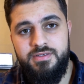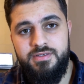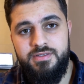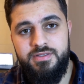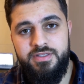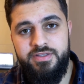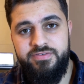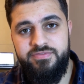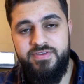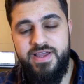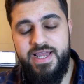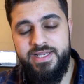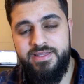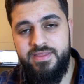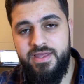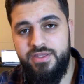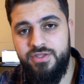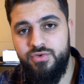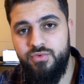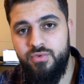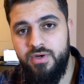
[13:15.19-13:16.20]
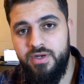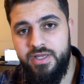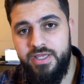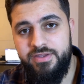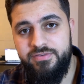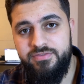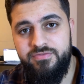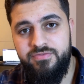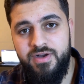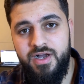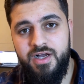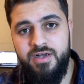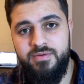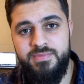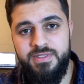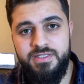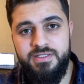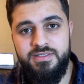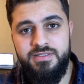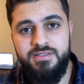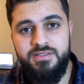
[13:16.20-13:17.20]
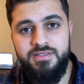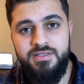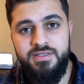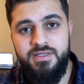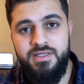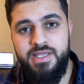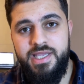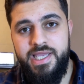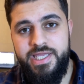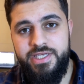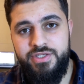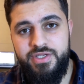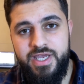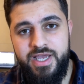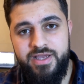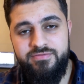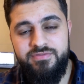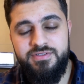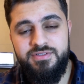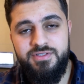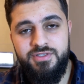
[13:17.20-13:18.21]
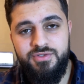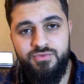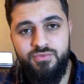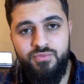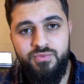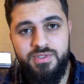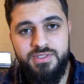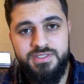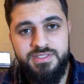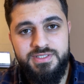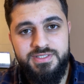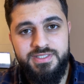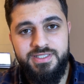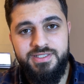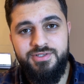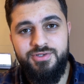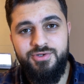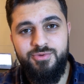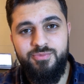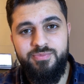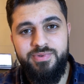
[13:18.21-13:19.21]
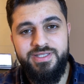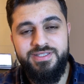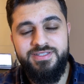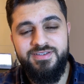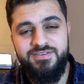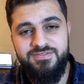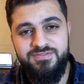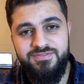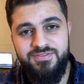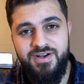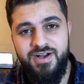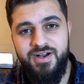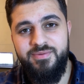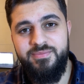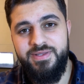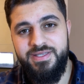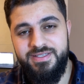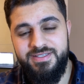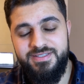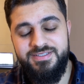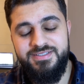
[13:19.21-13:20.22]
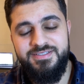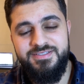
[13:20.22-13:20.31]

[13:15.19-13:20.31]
the fact that you are a farmer and you haven't done one single bit of farming.